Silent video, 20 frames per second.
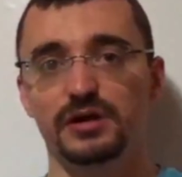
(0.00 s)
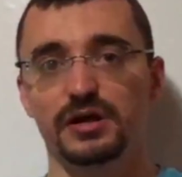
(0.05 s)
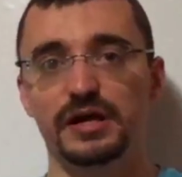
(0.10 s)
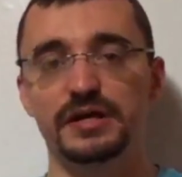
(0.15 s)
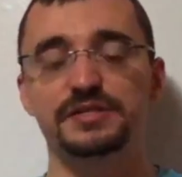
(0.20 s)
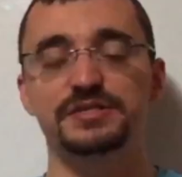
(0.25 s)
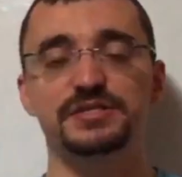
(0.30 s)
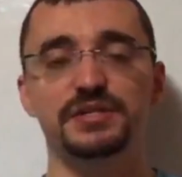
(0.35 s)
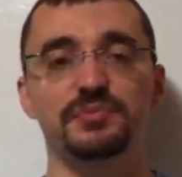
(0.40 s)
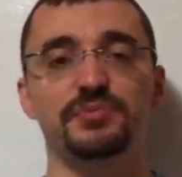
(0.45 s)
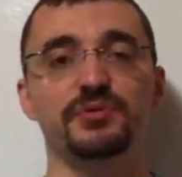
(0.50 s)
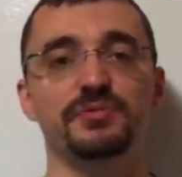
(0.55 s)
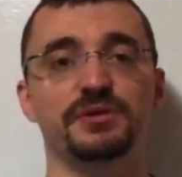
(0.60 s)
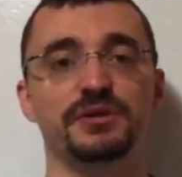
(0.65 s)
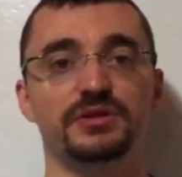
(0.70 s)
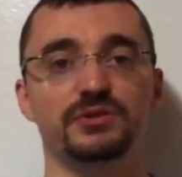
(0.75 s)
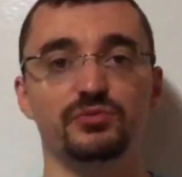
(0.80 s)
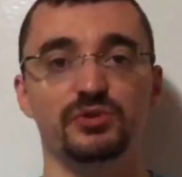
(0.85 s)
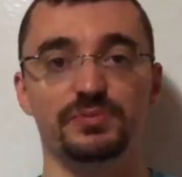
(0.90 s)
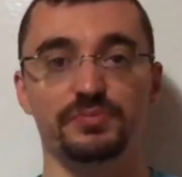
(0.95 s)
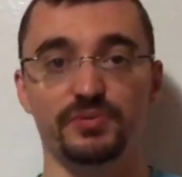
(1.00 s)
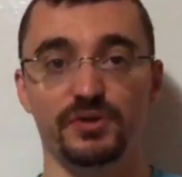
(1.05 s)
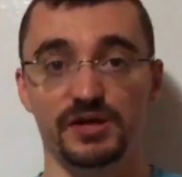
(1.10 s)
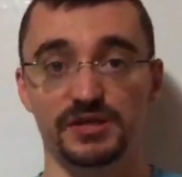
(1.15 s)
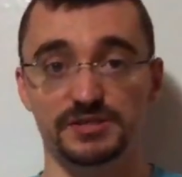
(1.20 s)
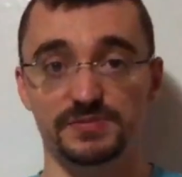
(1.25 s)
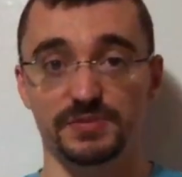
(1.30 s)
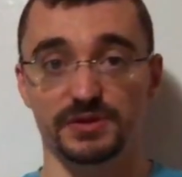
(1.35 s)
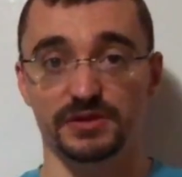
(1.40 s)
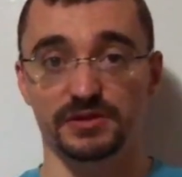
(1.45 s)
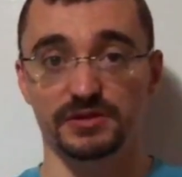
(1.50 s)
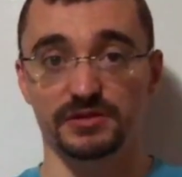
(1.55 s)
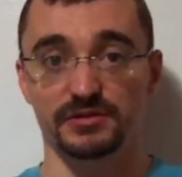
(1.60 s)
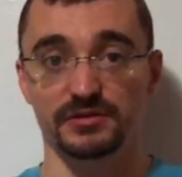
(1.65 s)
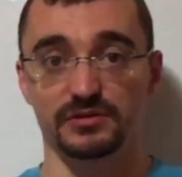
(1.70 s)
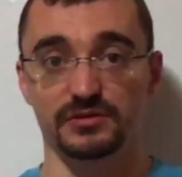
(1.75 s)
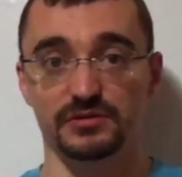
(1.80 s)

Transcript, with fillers: and supplement it with prospecting.